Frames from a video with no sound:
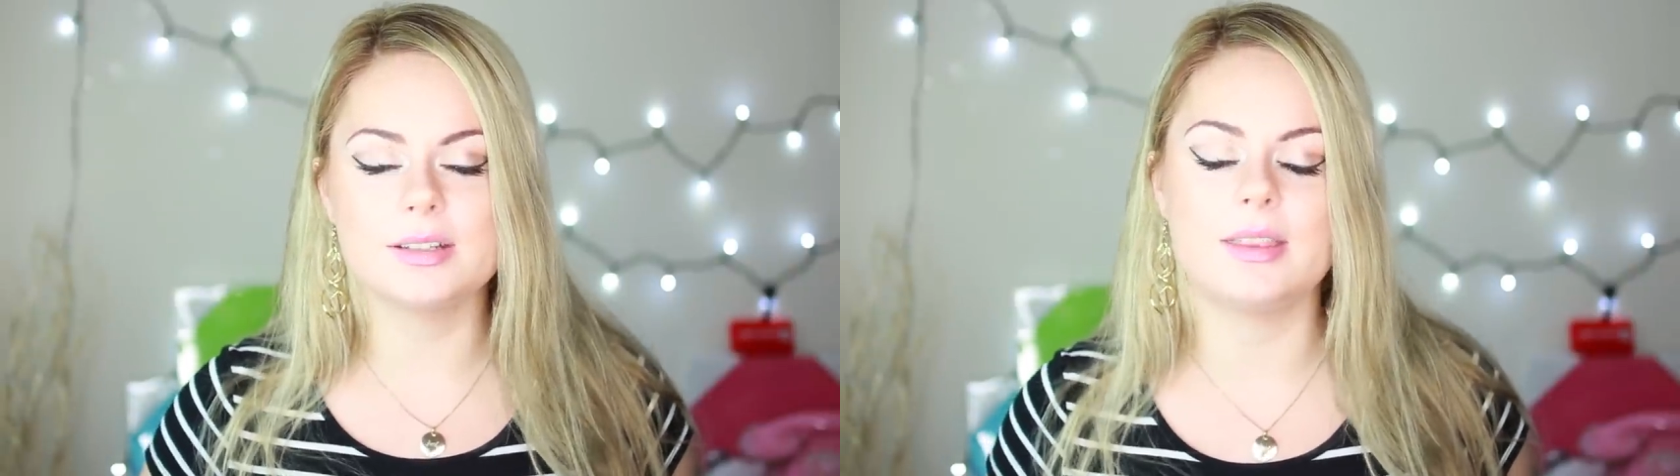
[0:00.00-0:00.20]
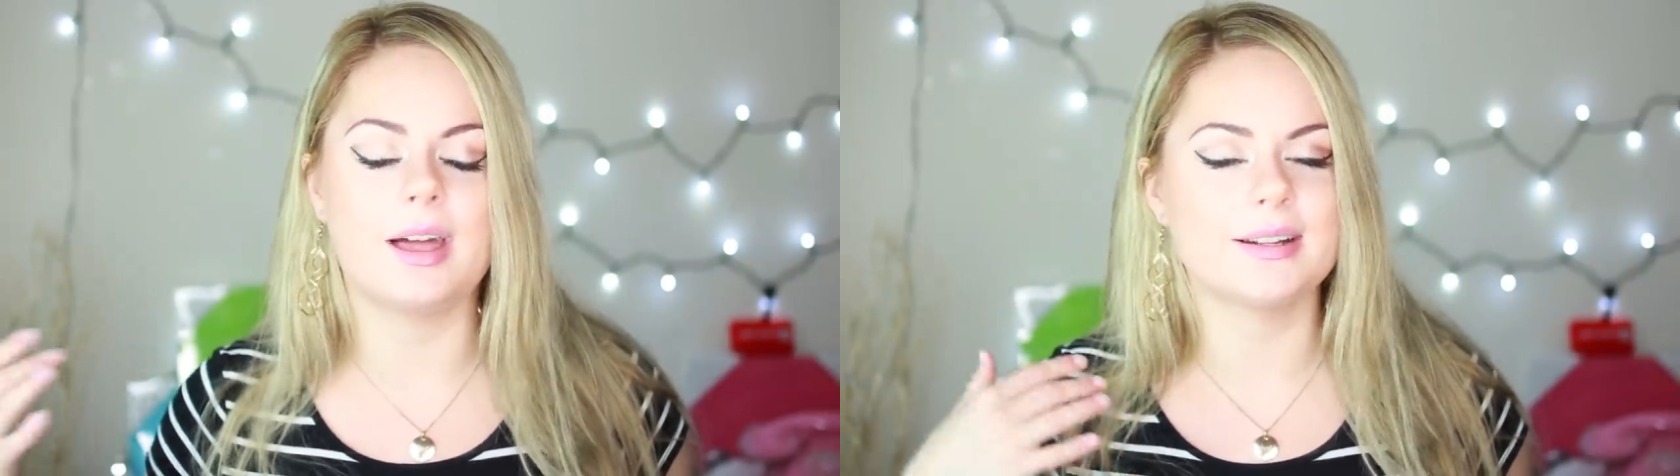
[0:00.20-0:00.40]

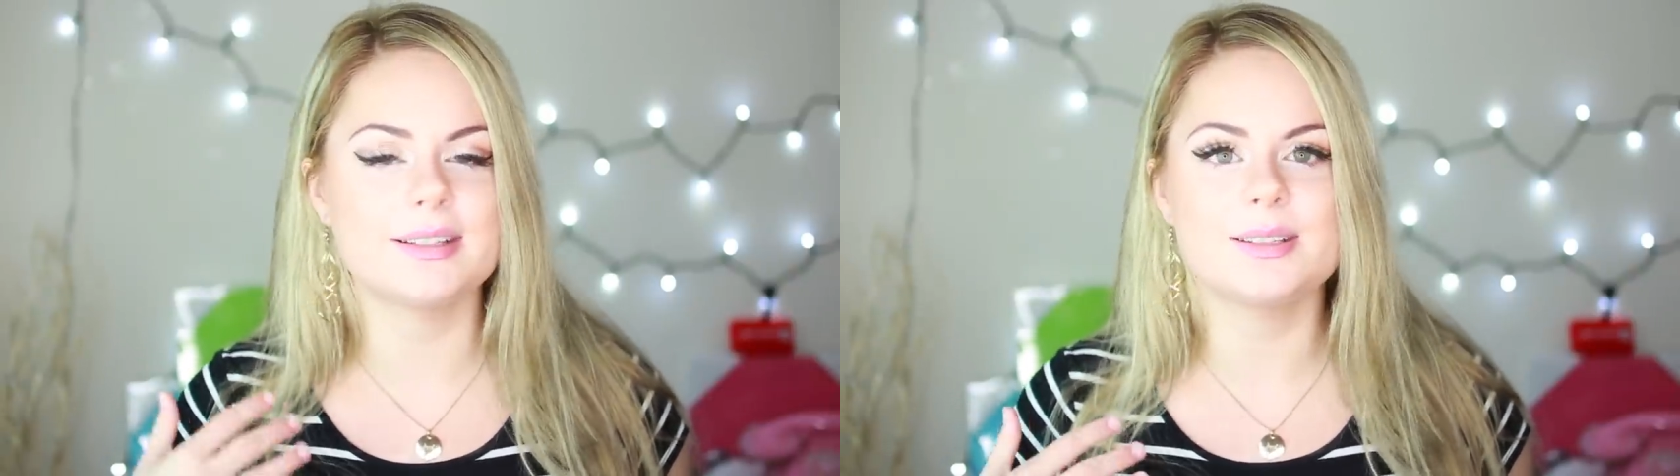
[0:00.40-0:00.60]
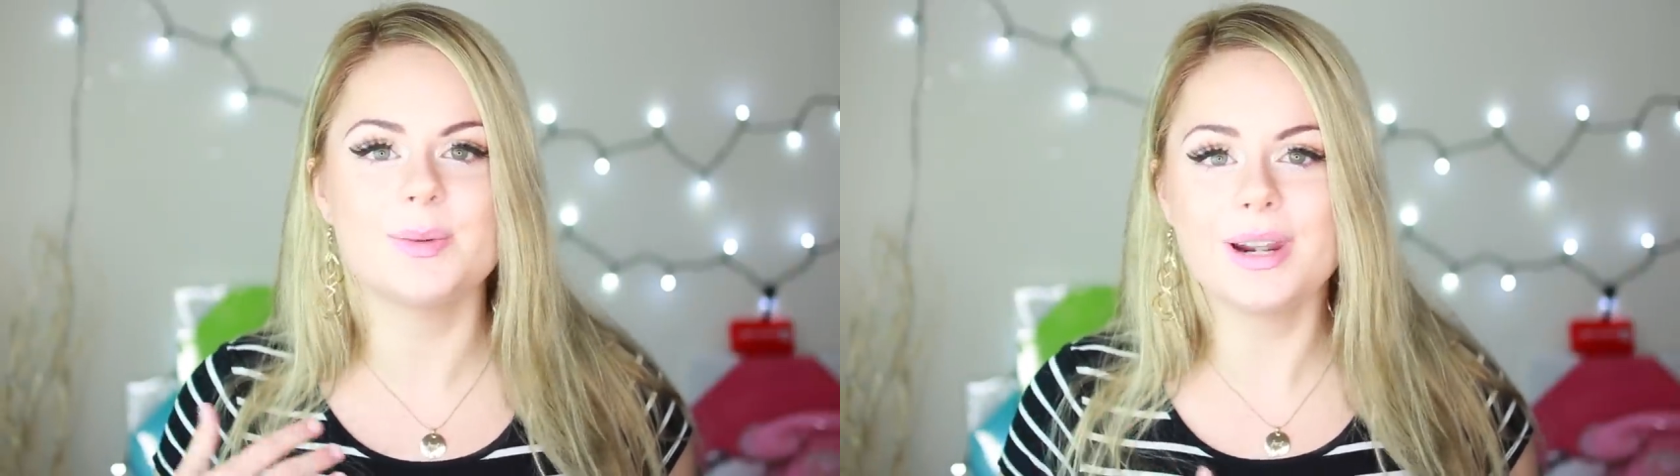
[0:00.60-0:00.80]
And
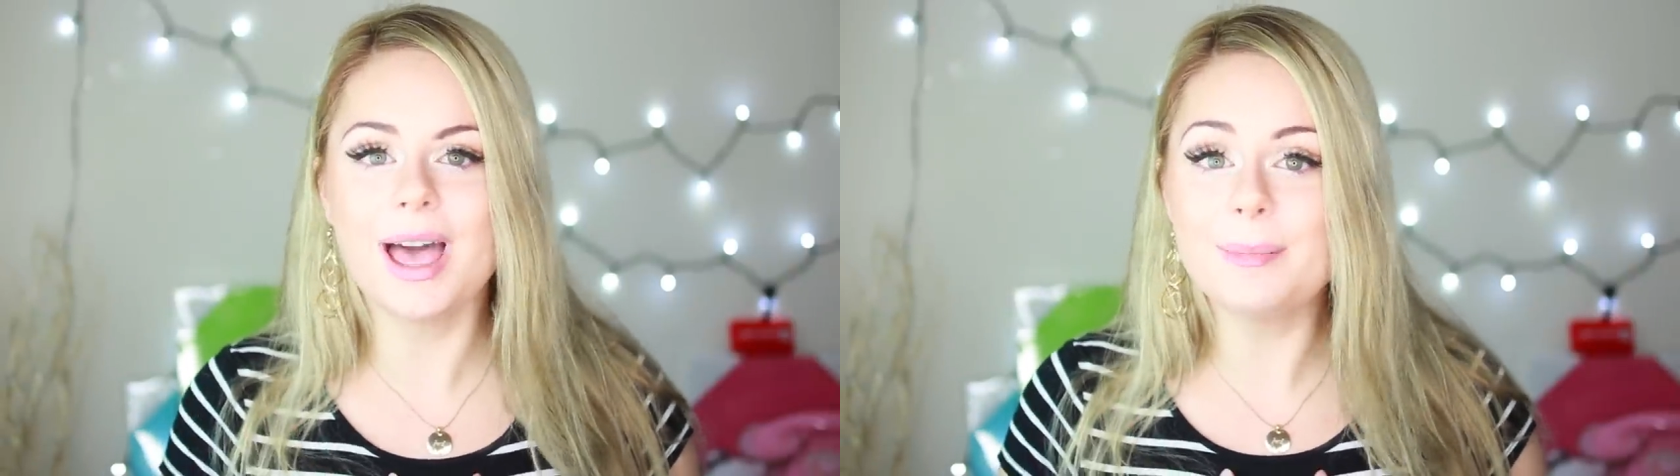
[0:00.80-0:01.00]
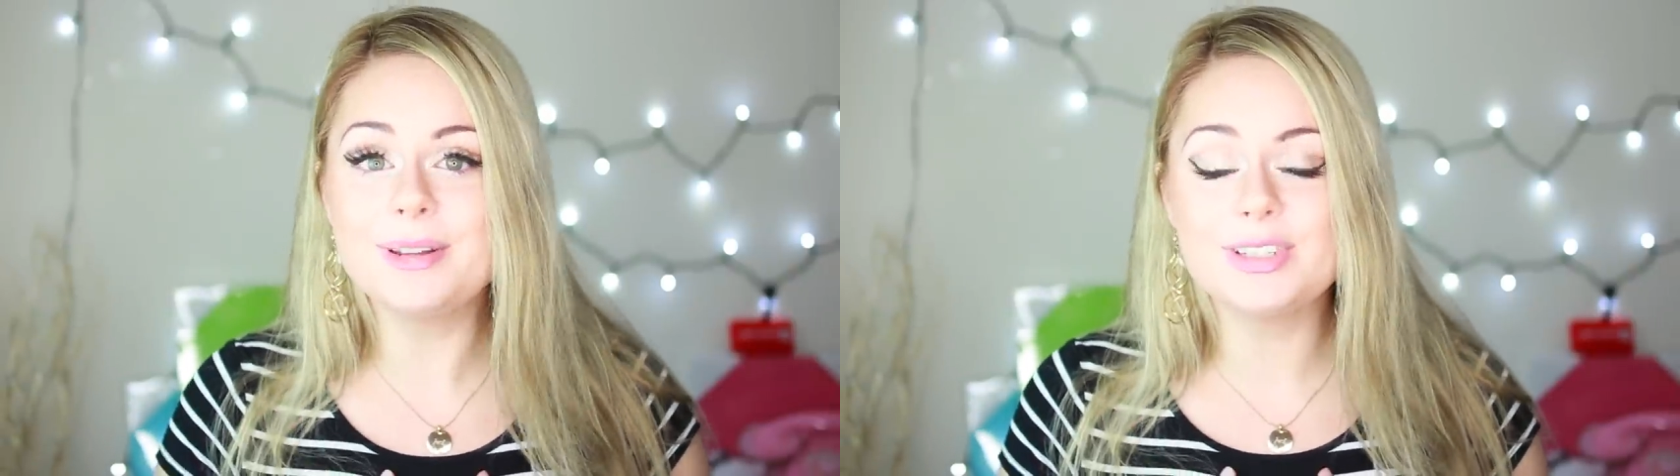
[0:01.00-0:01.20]
that's what
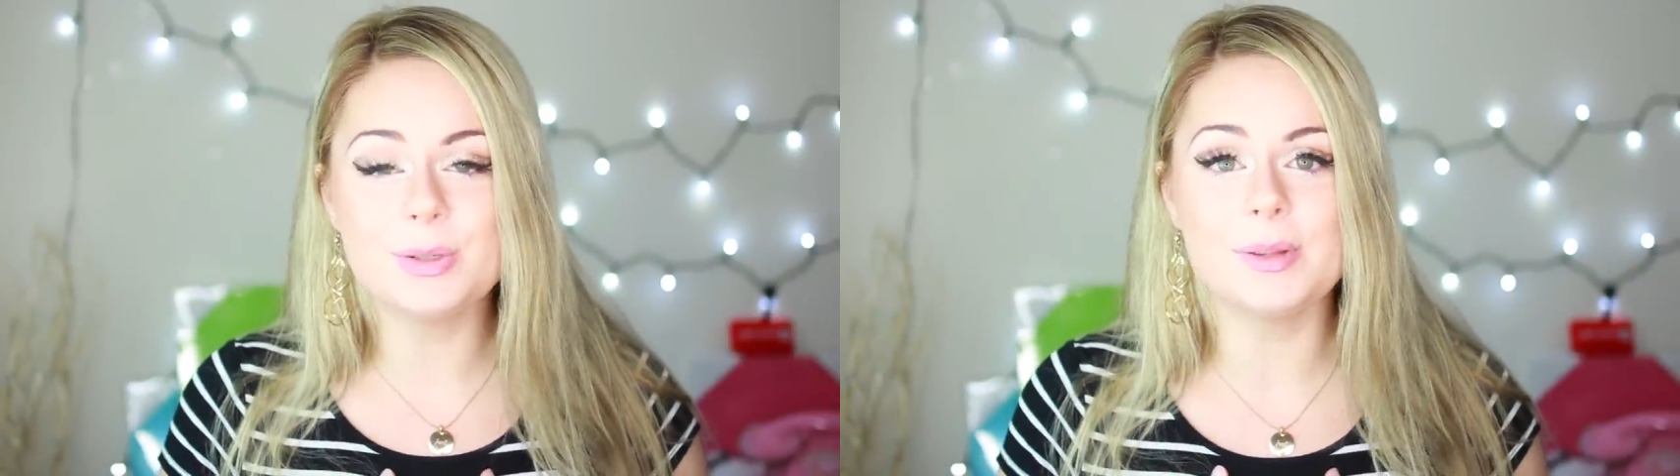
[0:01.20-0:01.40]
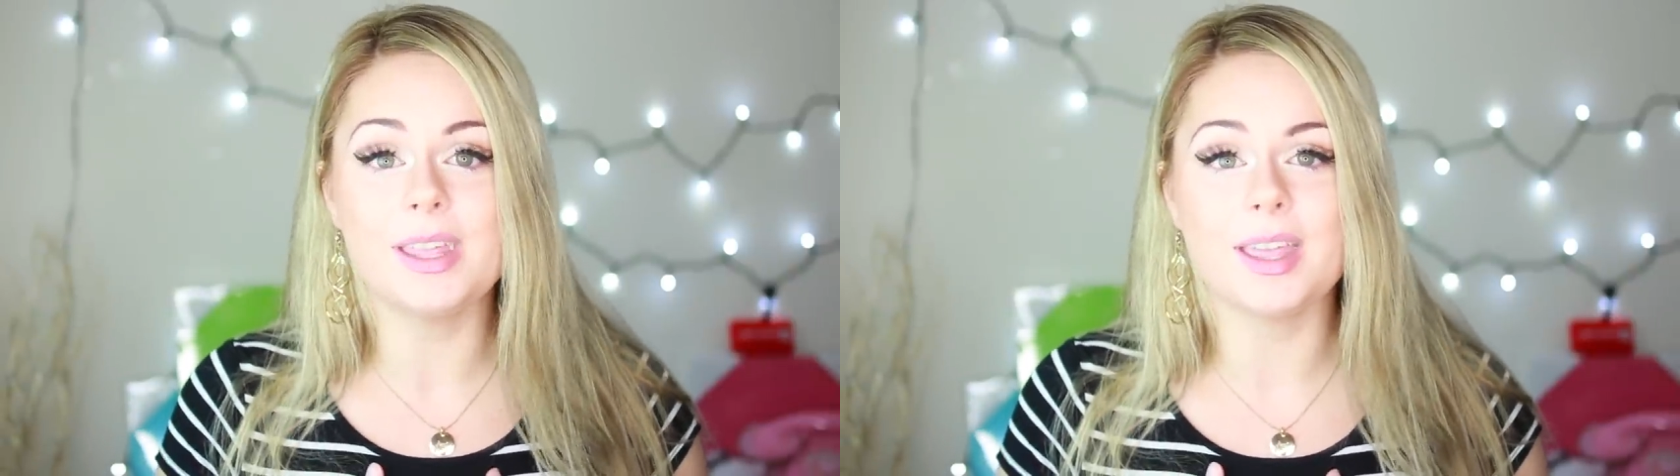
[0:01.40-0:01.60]
happened
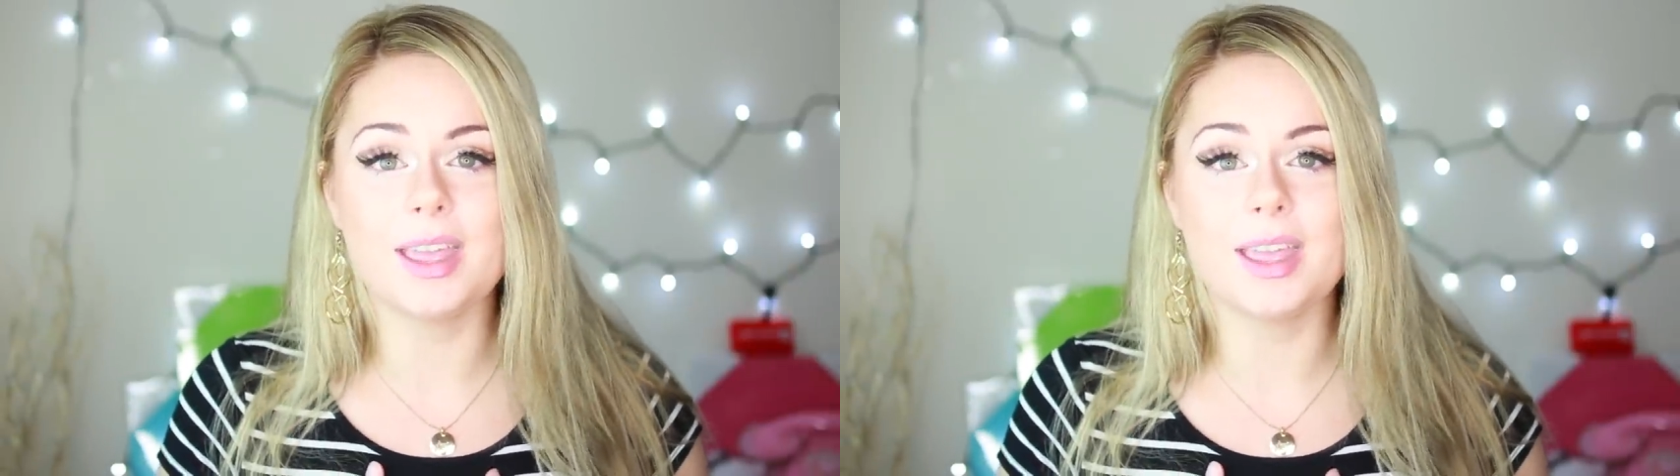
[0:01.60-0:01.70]
to me.